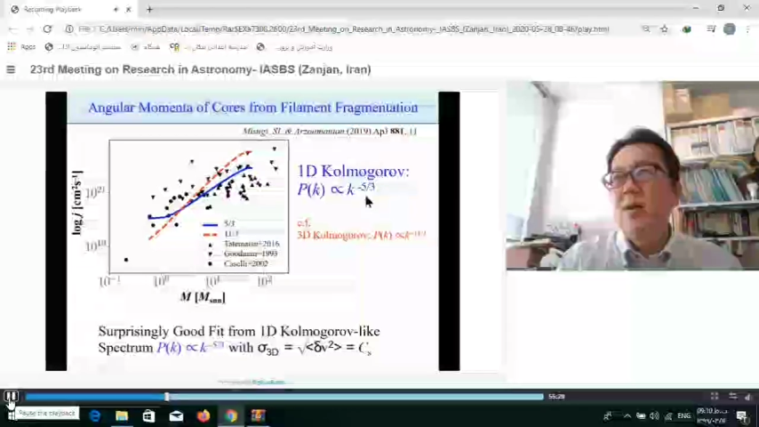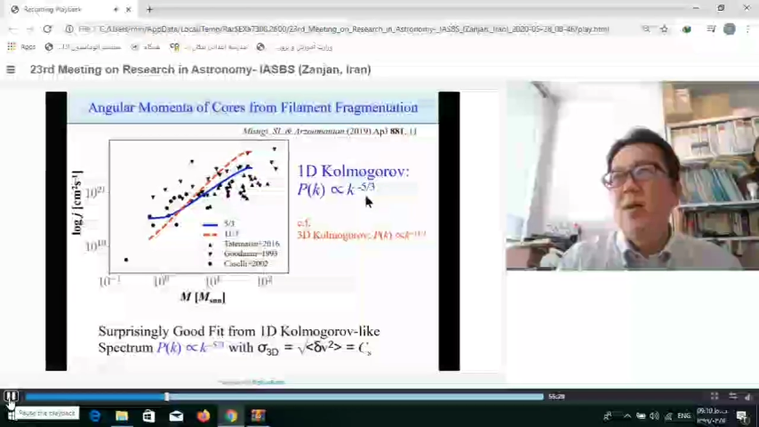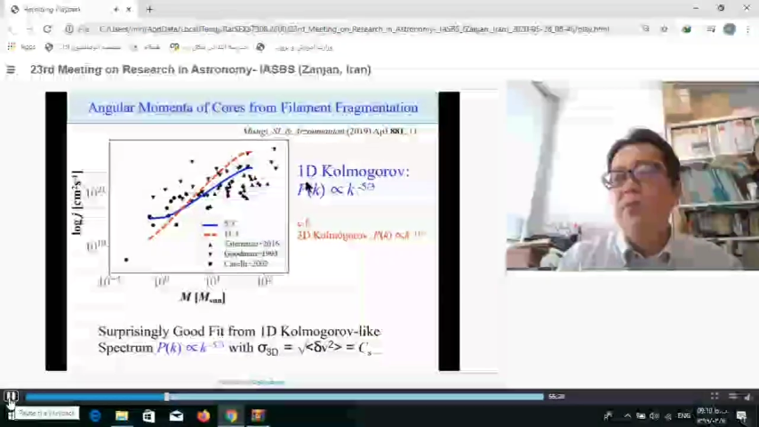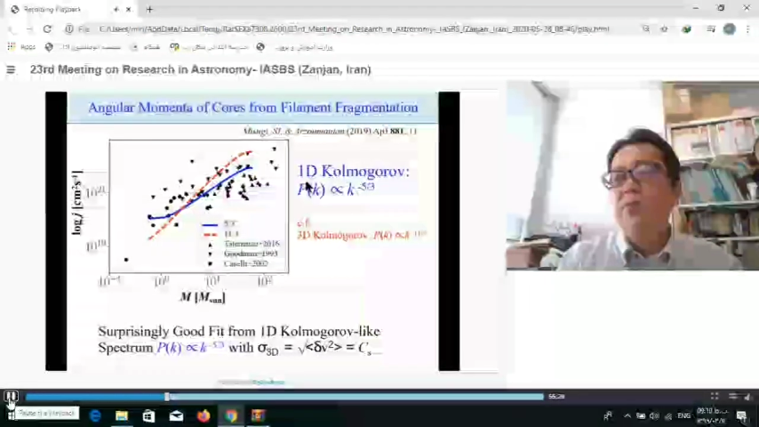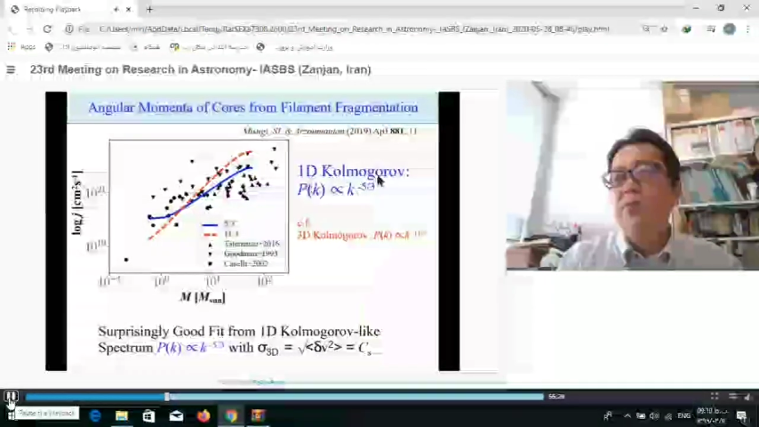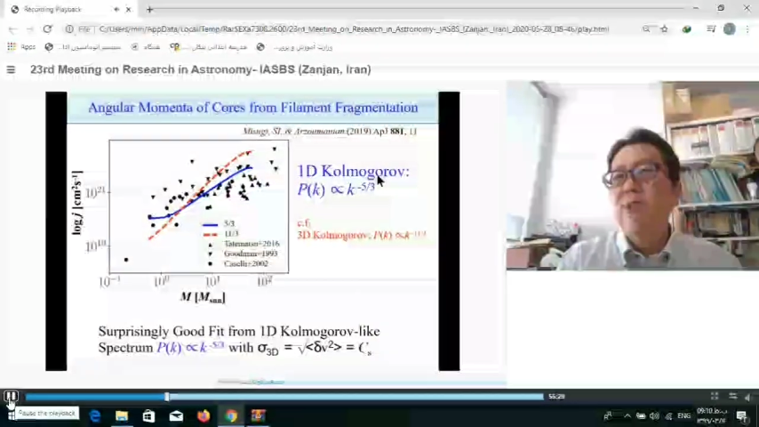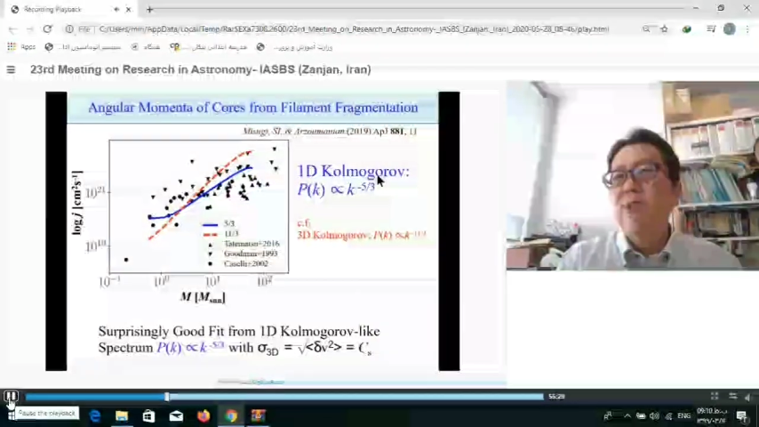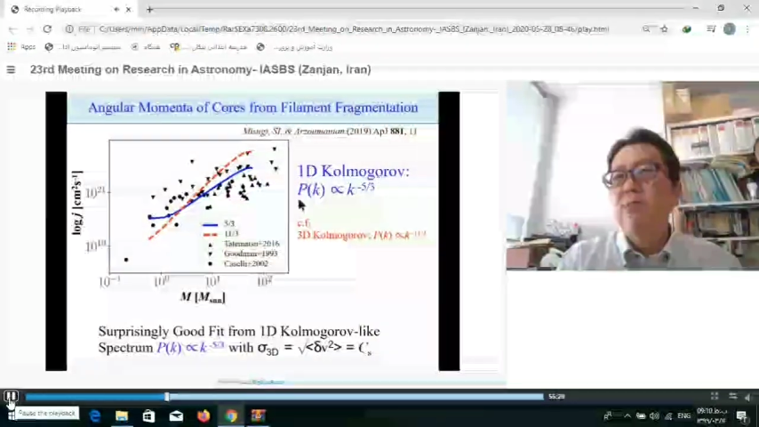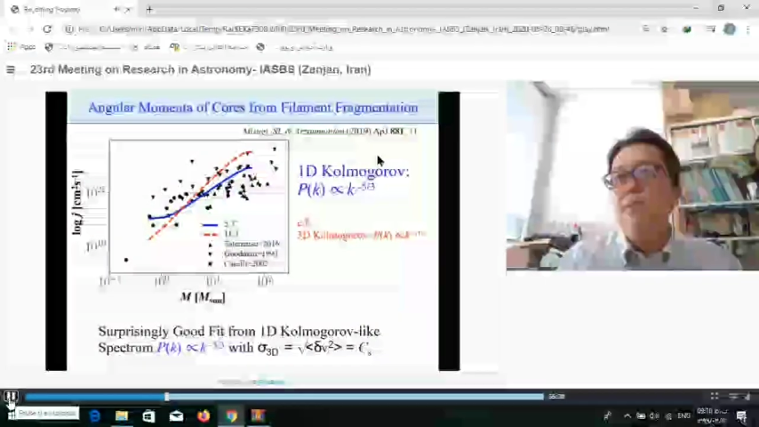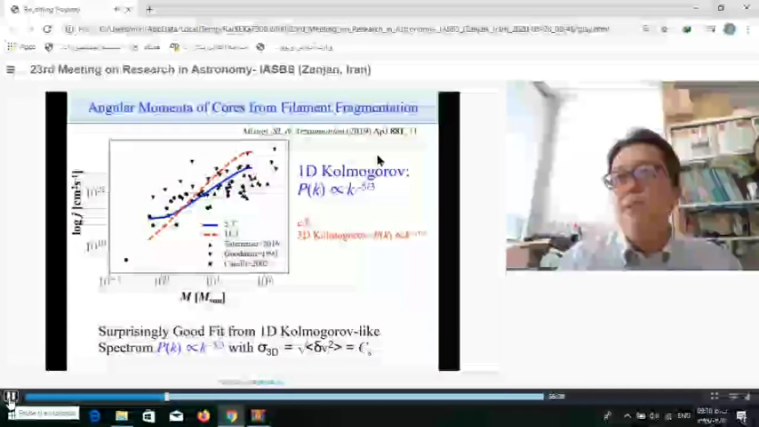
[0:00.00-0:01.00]
of the
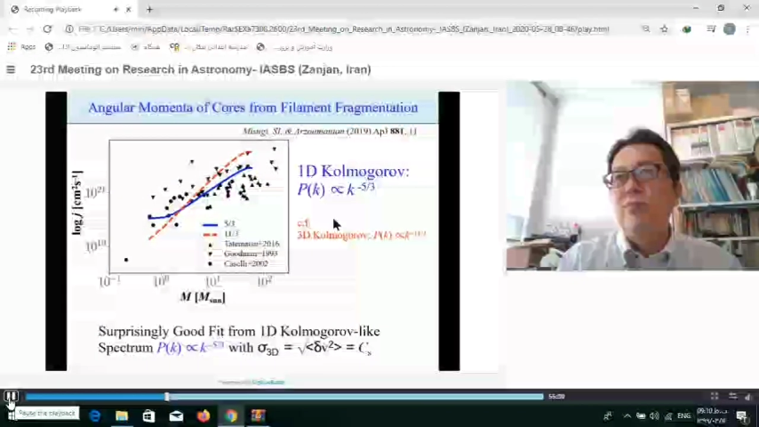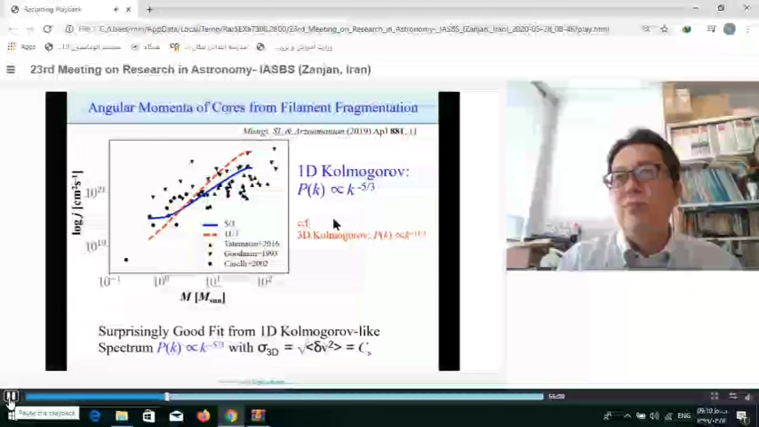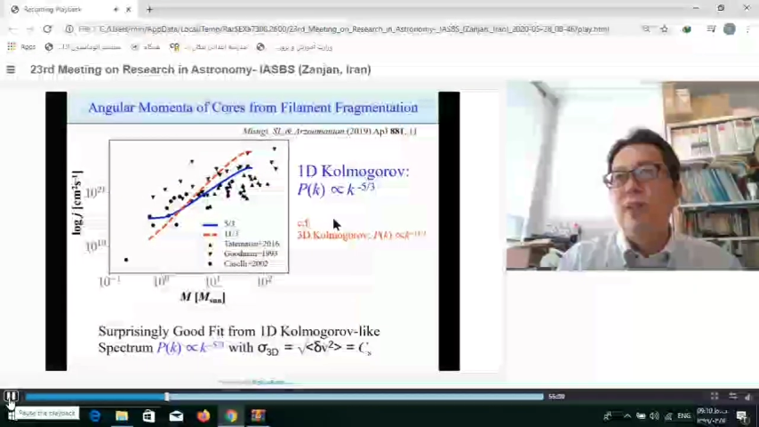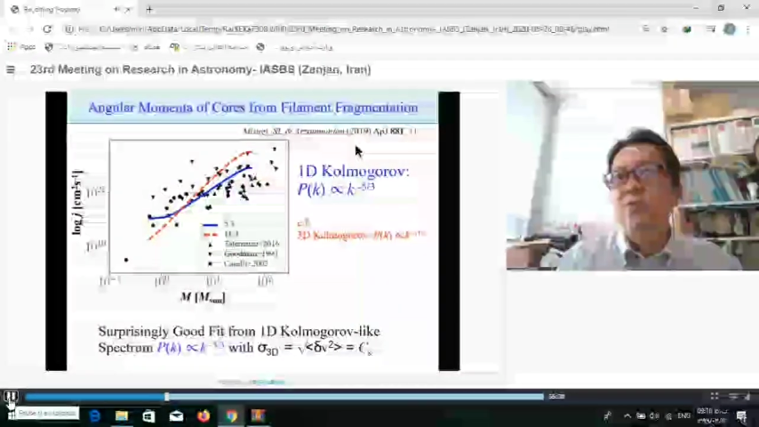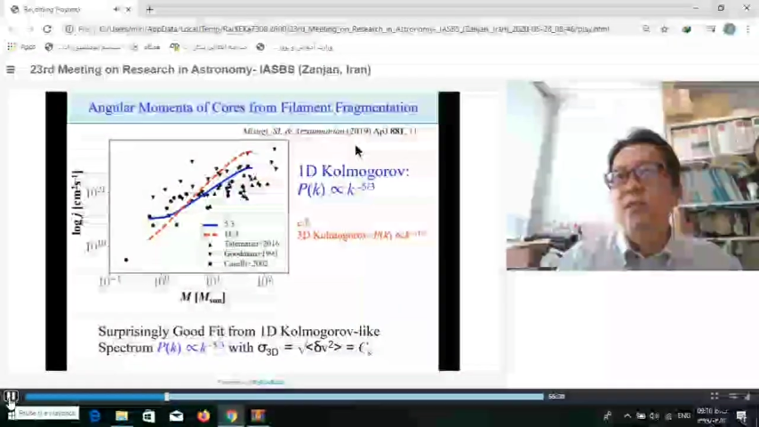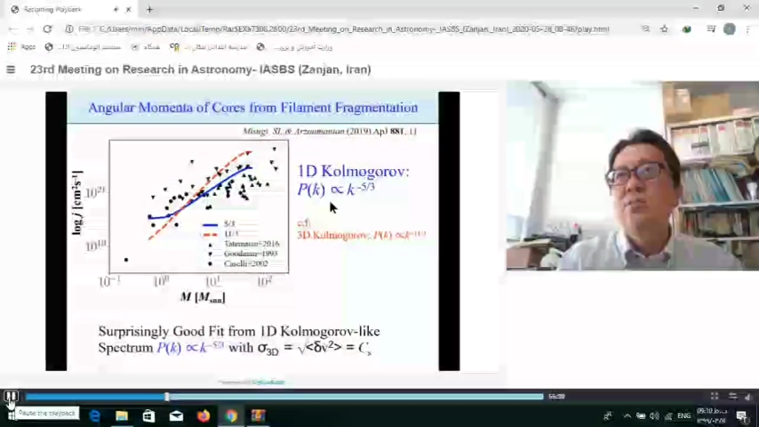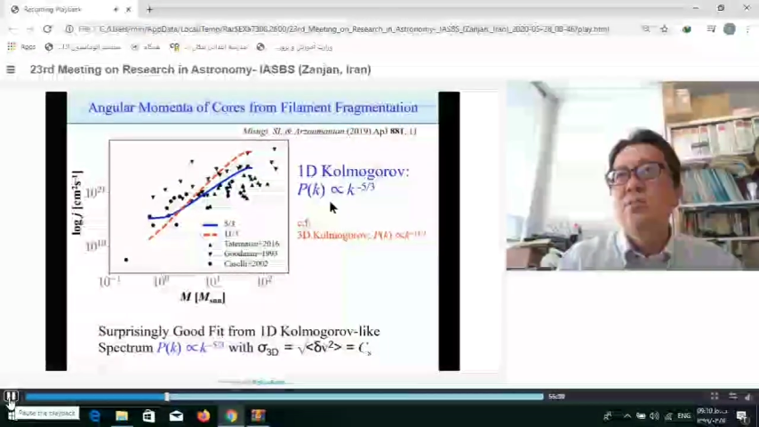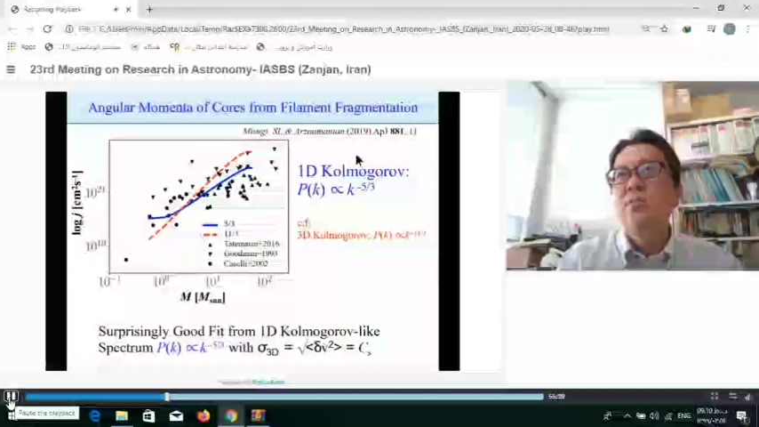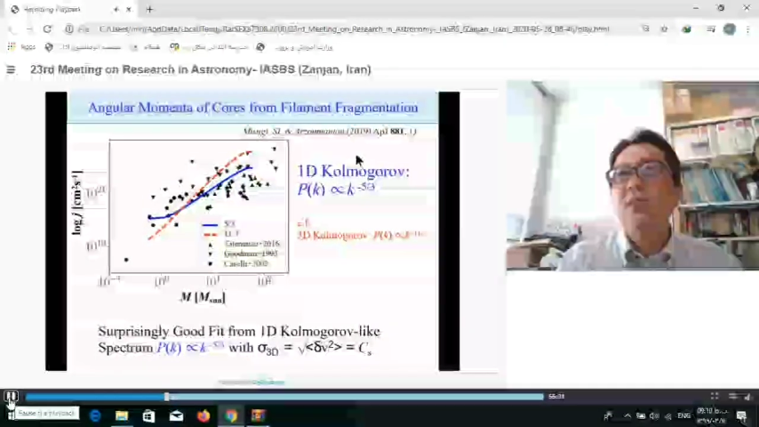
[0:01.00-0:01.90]
velocity fluctuation.